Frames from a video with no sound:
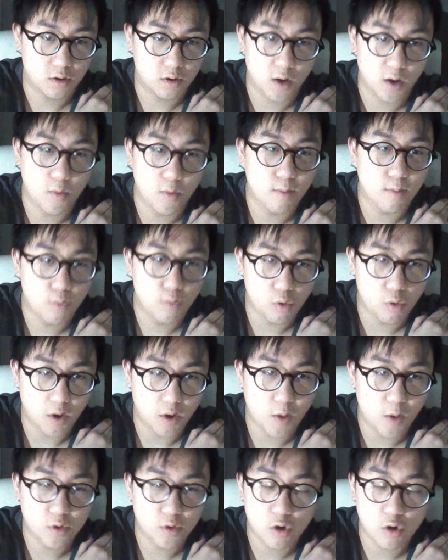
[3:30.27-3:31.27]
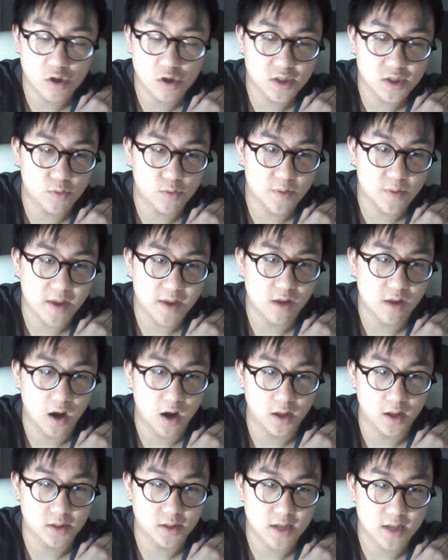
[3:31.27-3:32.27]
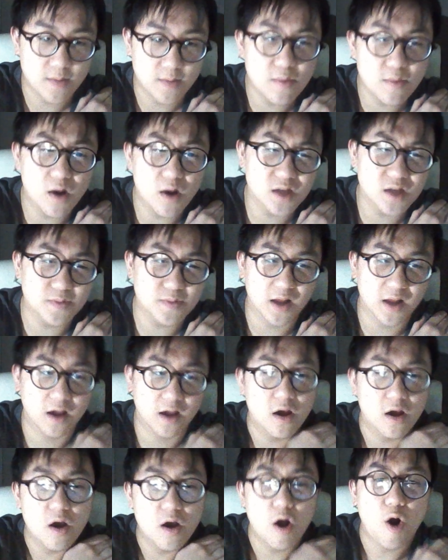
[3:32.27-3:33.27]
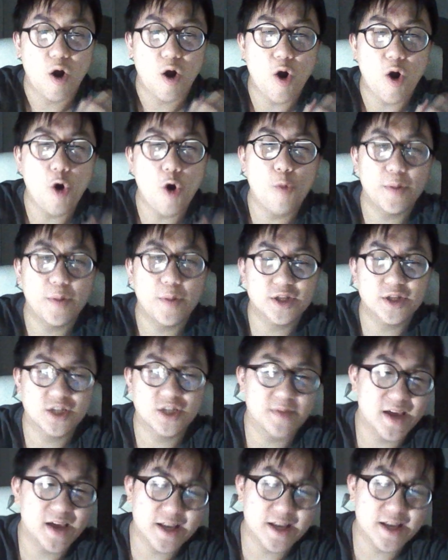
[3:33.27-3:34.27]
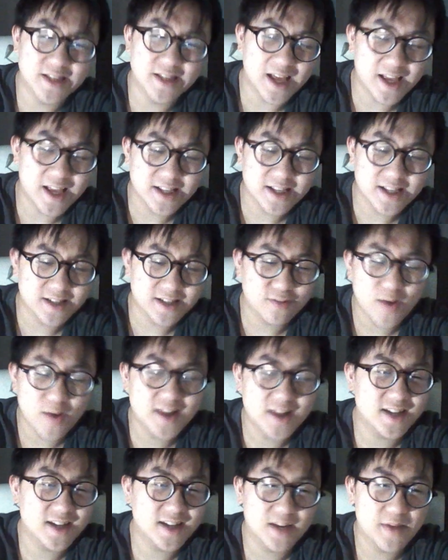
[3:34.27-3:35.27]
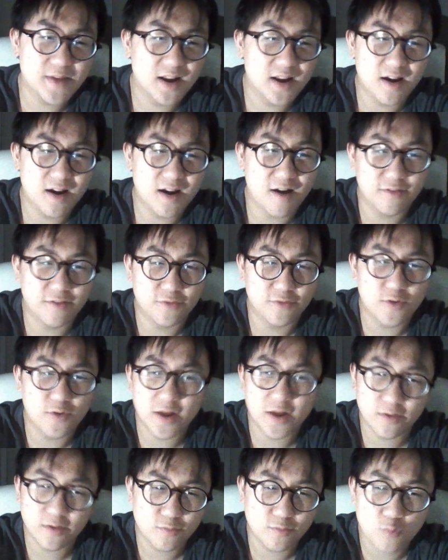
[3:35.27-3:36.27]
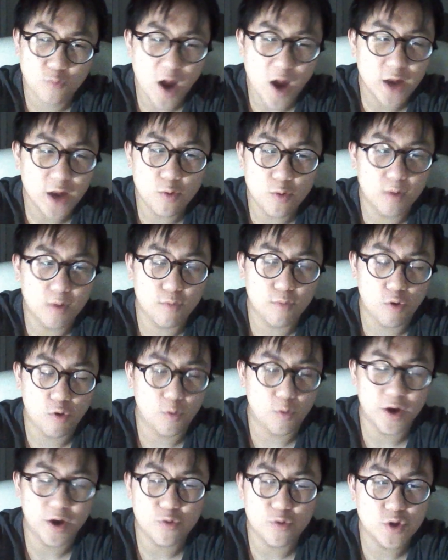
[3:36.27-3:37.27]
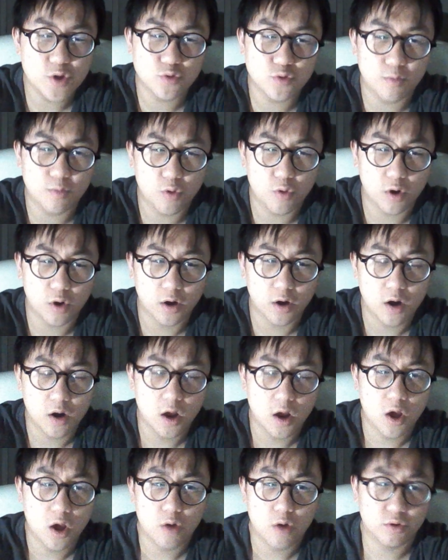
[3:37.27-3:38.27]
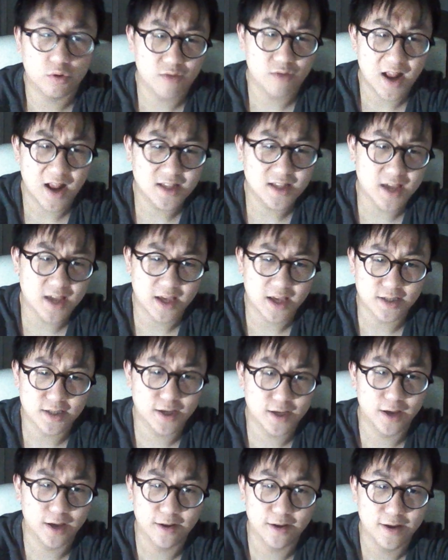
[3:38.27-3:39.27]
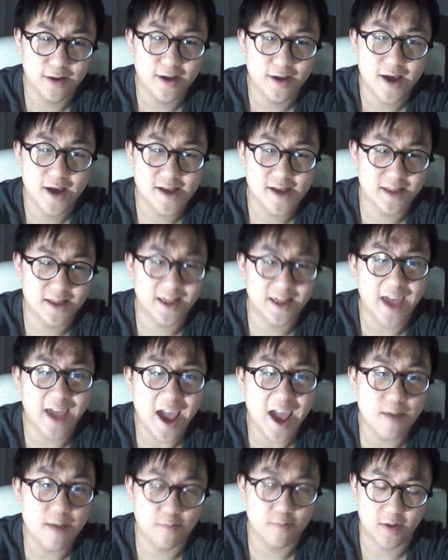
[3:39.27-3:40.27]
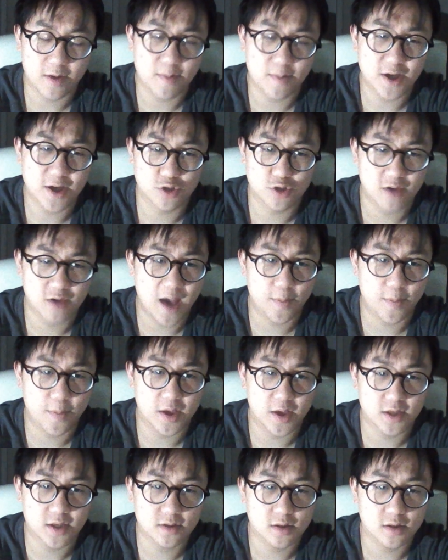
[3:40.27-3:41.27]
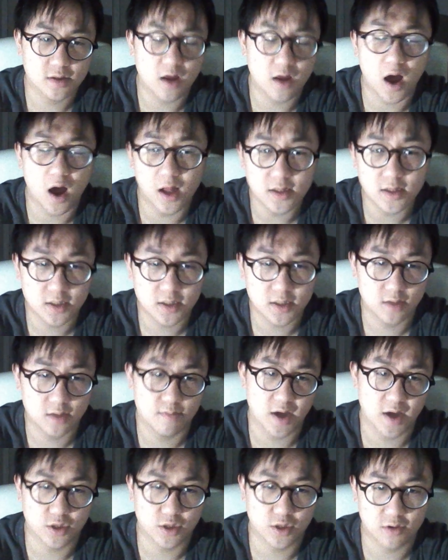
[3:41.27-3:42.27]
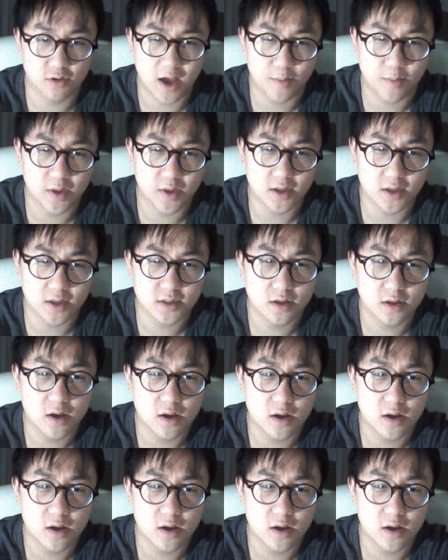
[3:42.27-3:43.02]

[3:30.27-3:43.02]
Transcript: I want more. I want constantly want to be in the hunt. And people ask me like, "Oh, but Jimmy, is that when is it going to be enough? Why do you want more? Why do you always want more?" Well, the reality is, is that the game makes you the happiest. The hunt makes you the happiest.